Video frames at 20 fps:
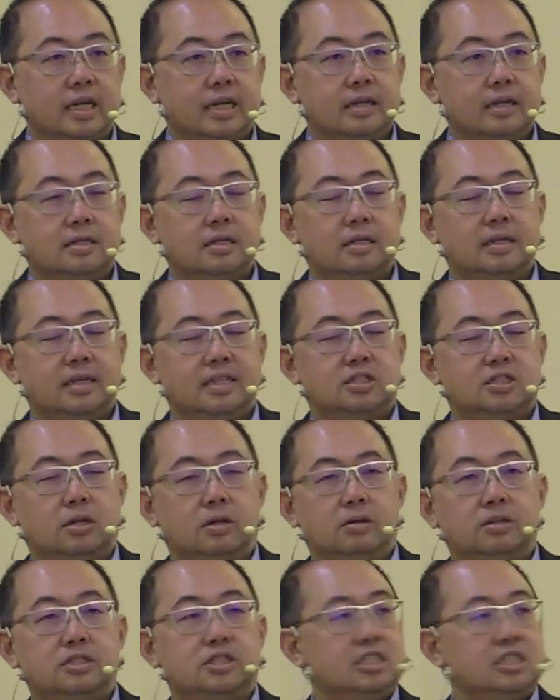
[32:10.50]
to the
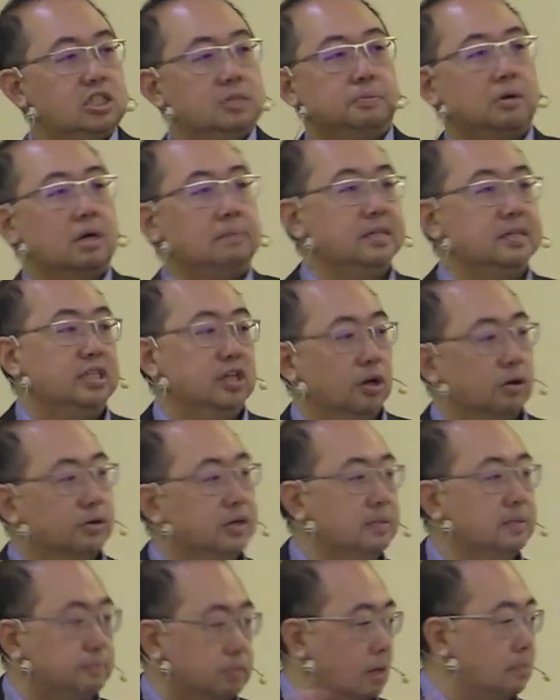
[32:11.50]
Thessalonians, this is probably the
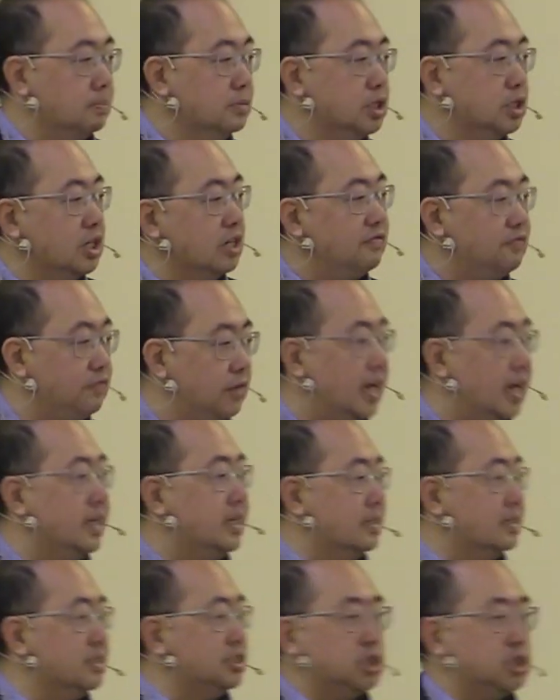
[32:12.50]
only problem you're going to find
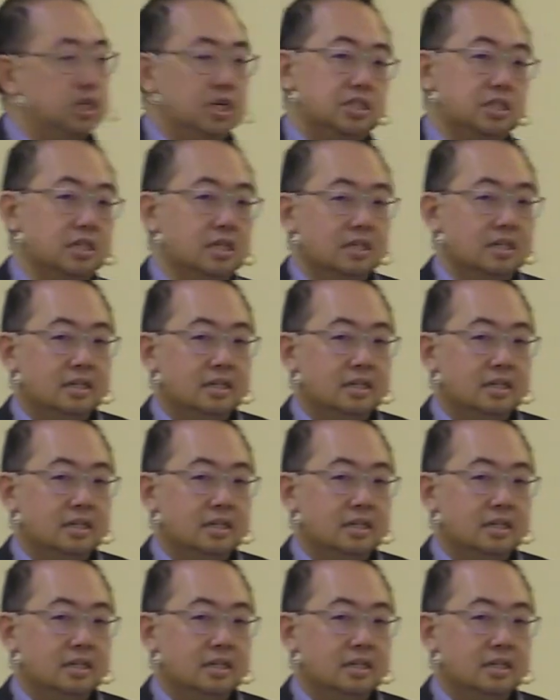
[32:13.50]
in this church.